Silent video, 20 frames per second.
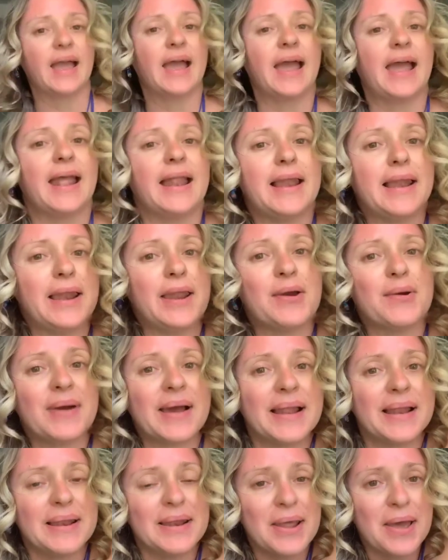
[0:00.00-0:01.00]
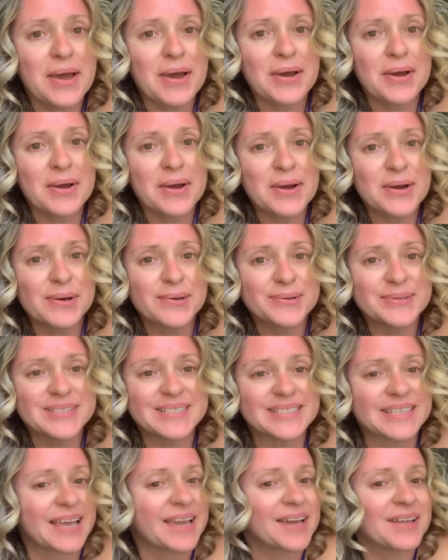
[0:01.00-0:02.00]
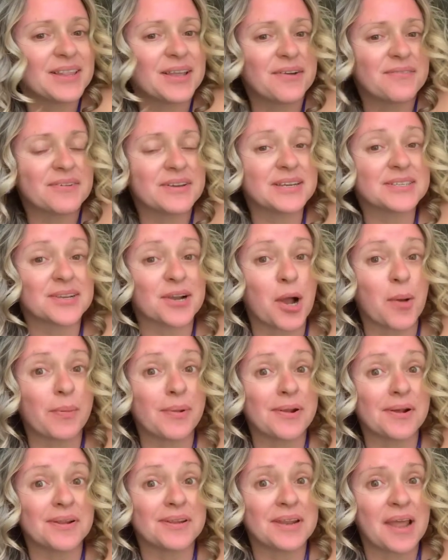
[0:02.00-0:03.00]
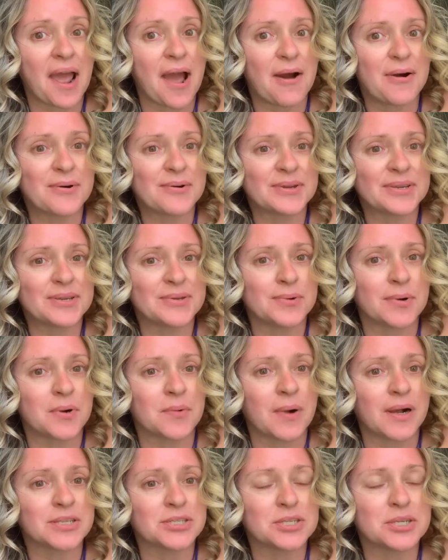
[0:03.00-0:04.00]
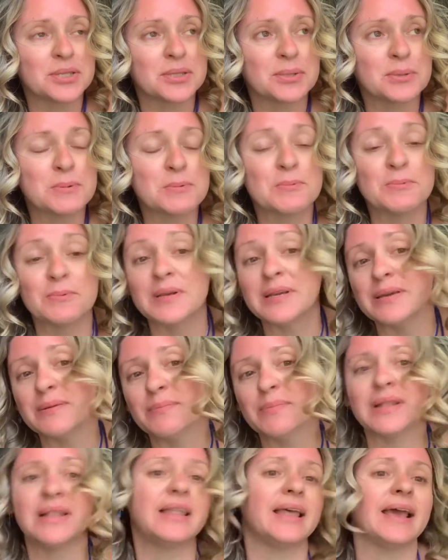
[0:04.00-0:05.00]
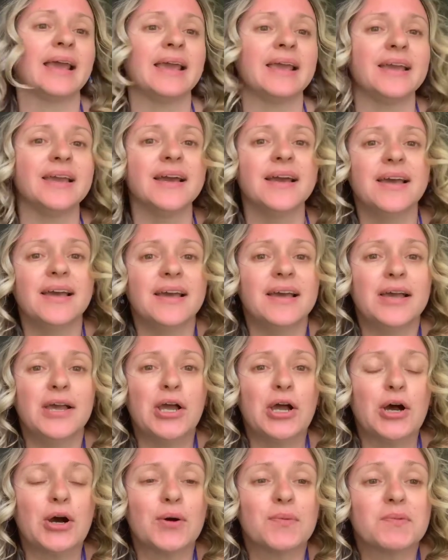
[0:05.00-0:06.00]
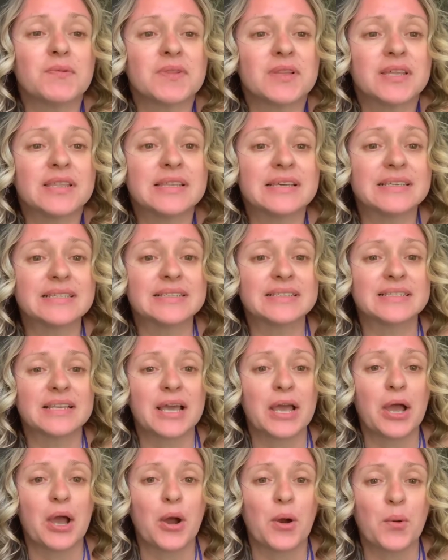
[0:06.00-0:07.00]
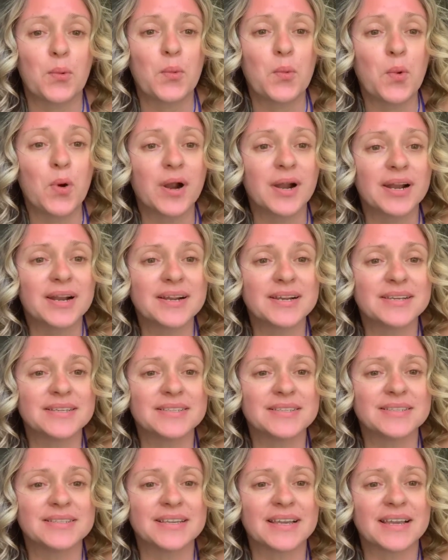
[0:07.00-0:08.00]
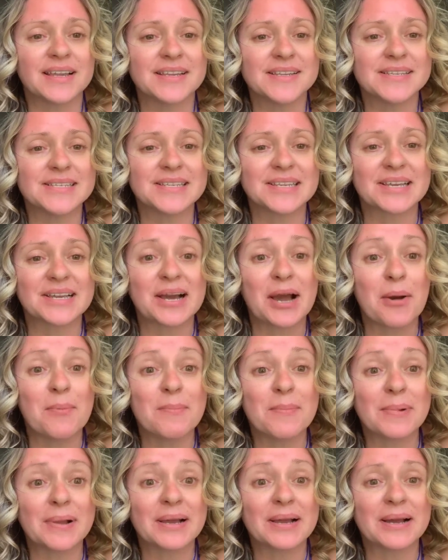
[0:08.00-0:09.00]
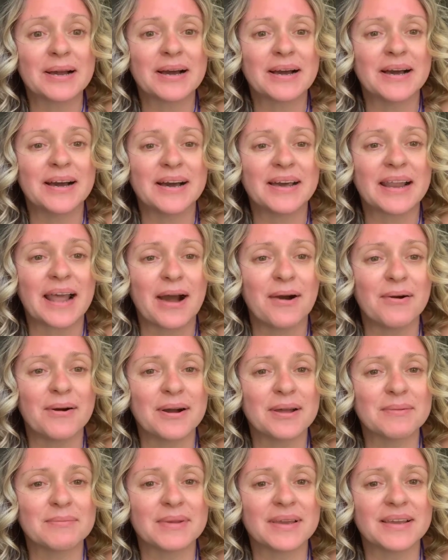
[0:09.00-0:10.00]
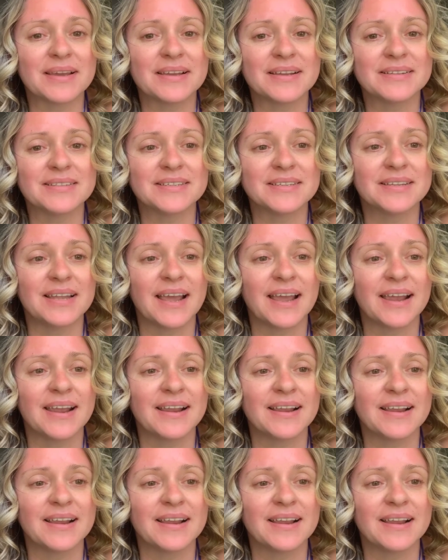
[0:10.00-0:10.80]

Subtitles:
Hello, hello. Say hello if you guys are hopping on now. You are watching the replay. Hopefully this works and doesn't come cut out on me today.